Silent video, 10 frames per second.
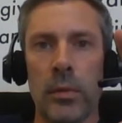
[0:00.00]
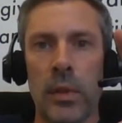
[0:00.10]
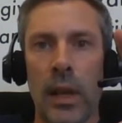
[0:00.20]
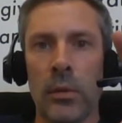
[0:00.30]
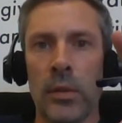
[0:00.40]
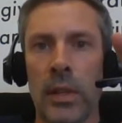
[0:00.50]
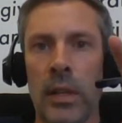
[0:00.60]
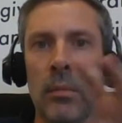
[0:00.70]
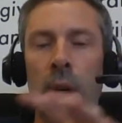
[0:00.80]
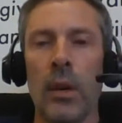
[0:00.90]
sales
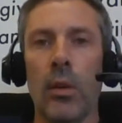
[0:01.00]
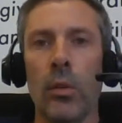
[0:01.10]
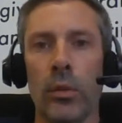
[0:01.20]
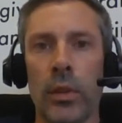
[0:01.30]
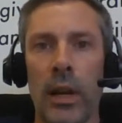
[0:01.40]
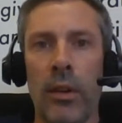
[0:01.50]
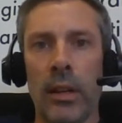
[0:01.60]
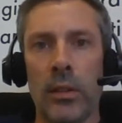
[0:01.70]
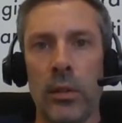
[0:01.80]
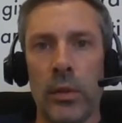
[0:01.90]
team, or
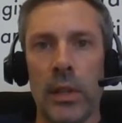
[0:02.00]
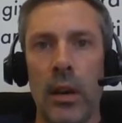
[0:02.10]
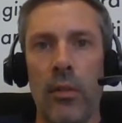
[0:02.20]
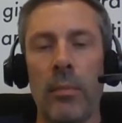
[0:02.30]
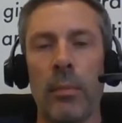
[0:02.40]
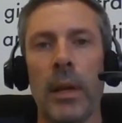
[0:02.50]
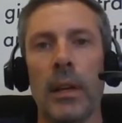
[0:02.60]
direct to your CRM.